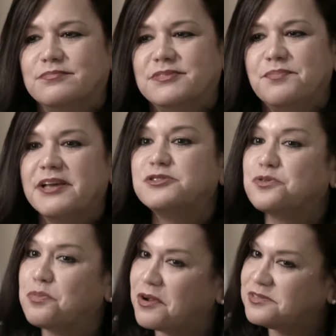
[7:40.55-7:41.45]
to make sure
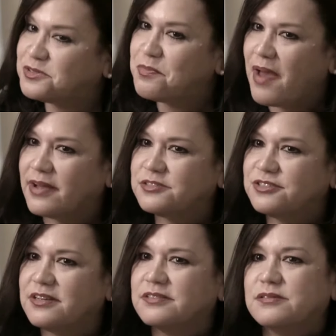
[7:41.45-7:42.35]
the breasts are
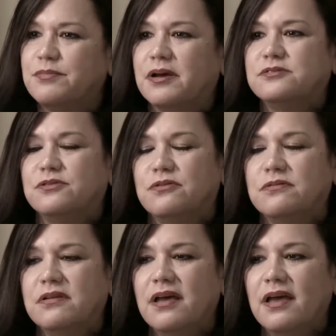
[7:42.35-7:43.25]
matching and symmetrical.